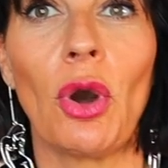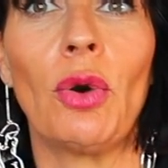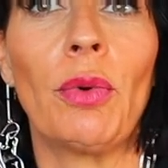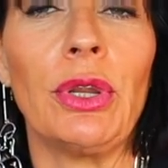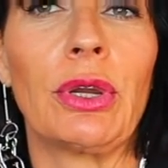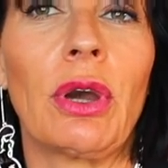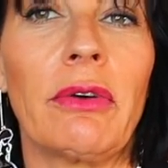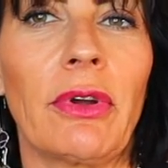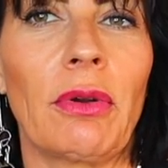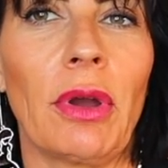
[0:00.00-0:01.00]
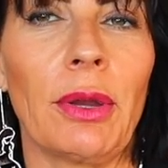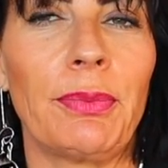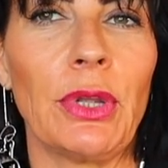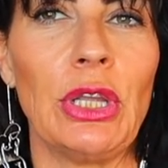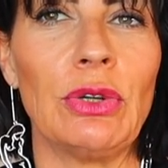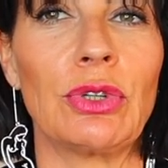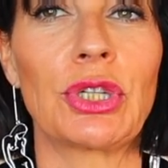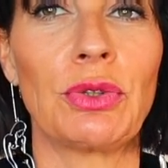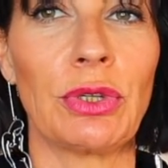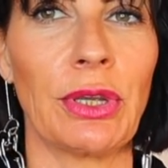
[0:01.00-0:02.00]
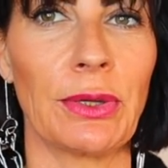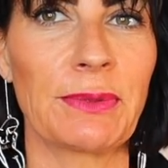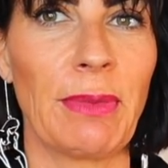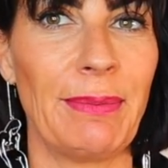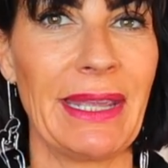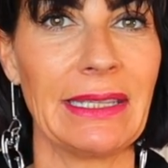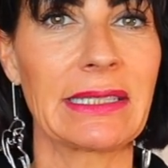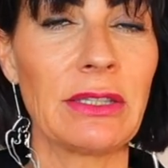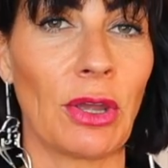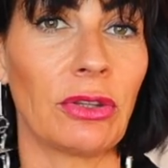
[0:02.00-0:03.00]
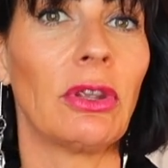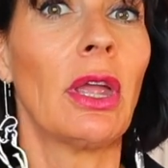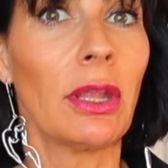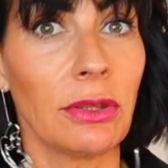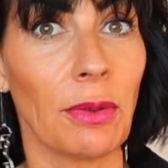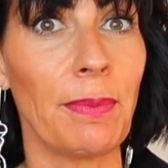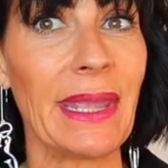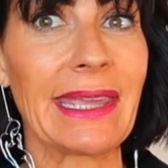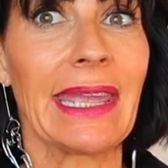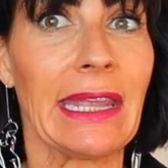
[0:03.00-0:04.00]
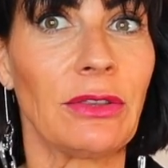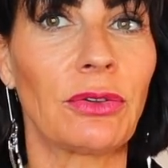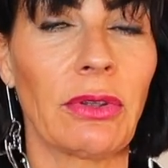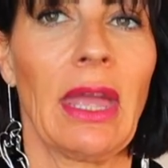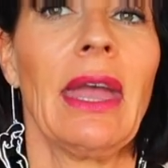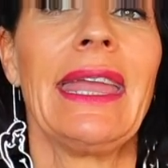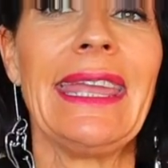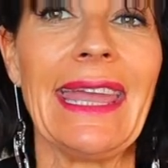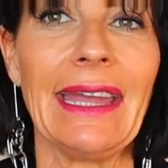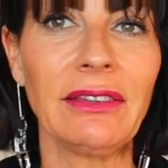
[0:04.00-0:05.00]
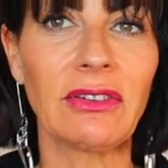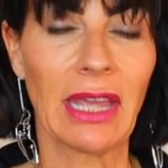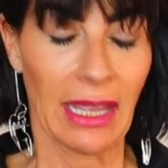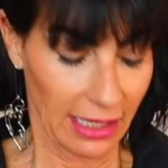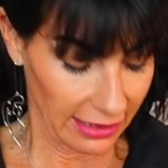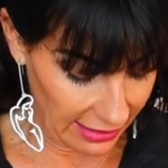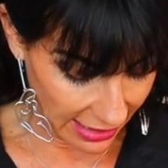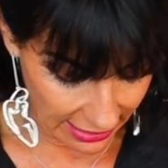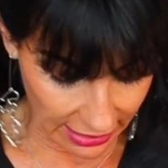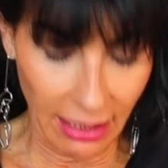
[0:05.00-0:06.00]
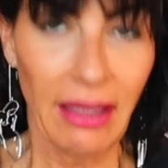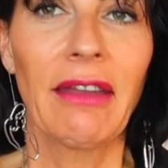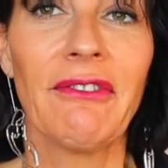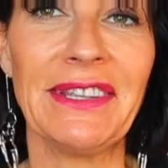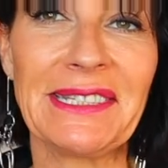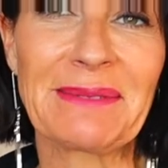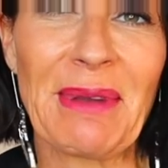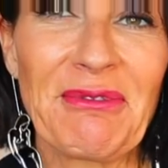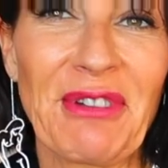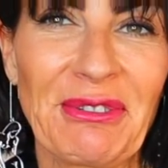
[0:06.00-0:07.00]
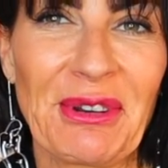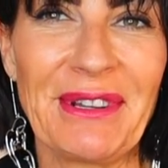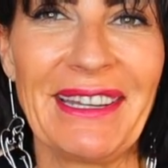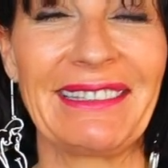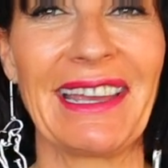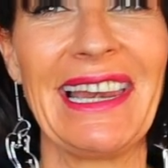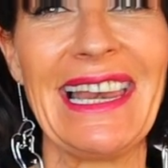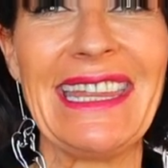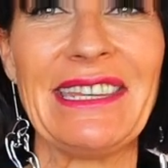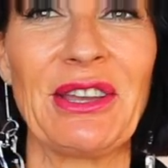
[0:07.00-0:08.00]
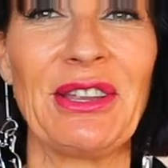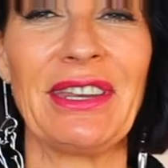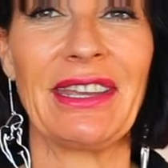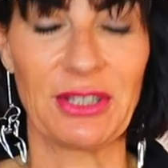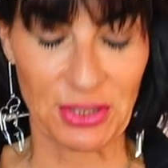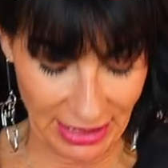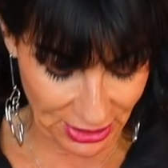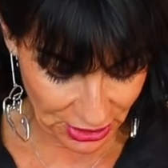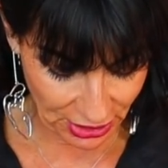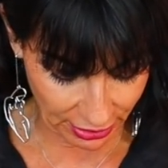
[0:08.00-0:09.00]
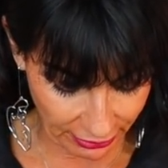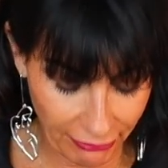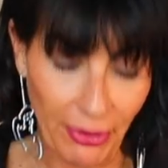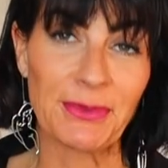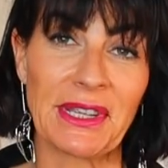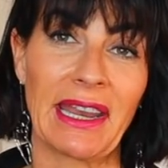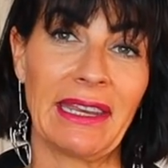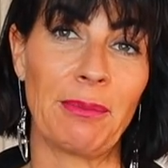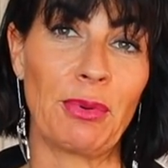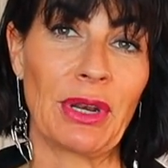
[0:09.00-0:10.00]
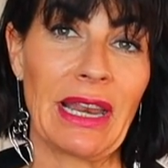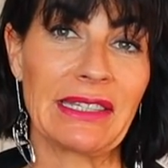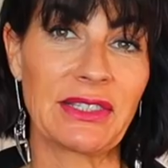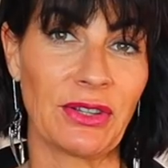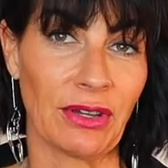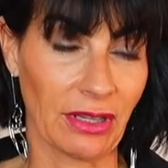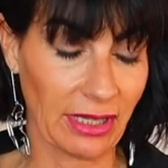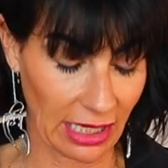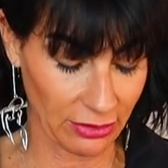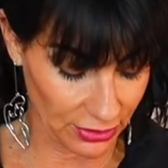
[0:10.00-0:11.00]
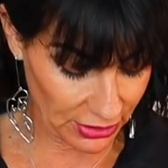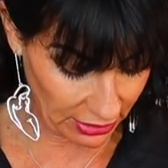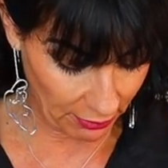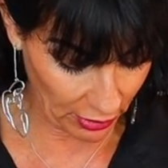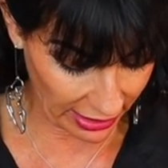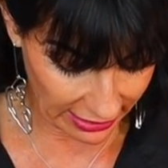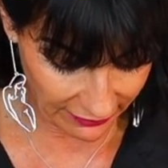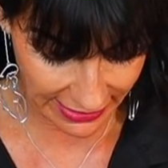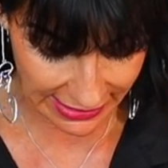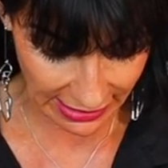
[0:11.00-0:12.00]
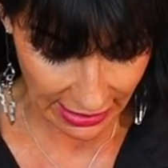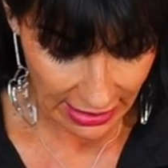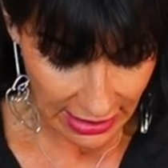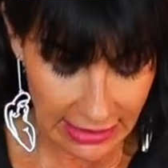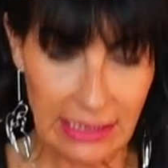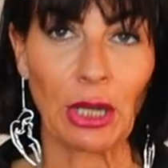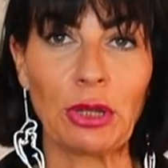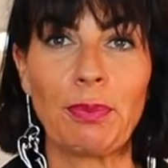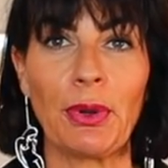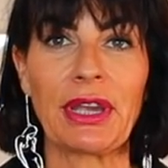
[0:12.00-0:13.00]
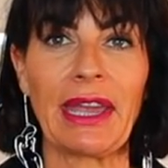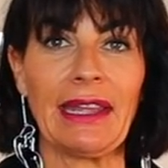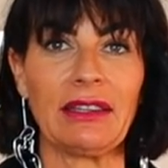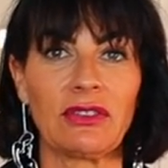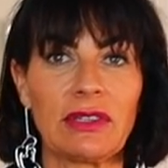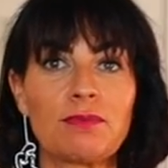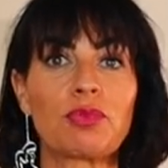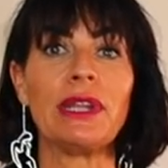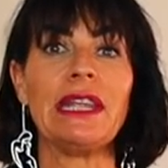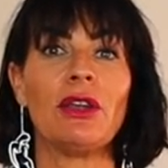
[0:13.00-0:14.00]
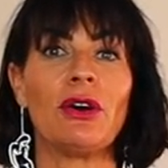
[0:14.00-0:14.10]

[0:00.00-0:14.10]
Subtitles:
or want to cover up your shoulders, maybe it's not the big hit yet, then this is my favorite linen dress shirt from Zara that I bought last year. Cannot stop wearing this. It's got pockets. It's pretty